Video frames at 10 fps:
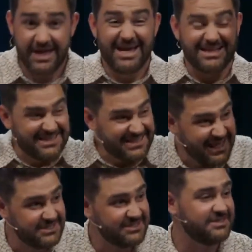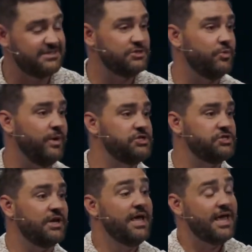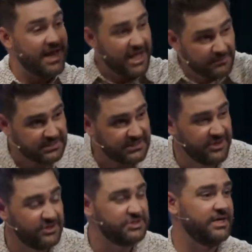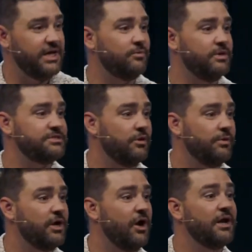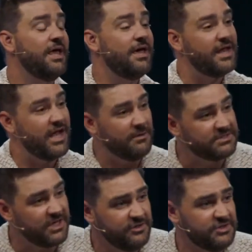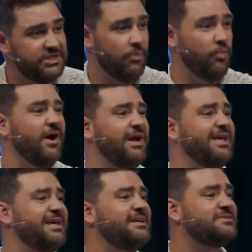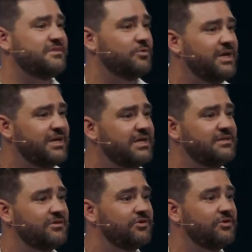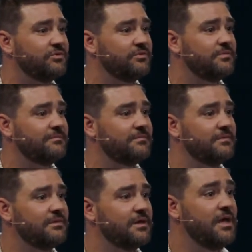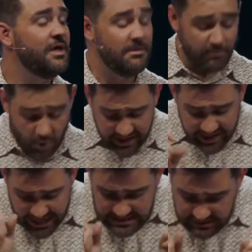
It sets the situation. It helps us understand what's going on, and it helps us understand what it is that we need to do. Mordecai's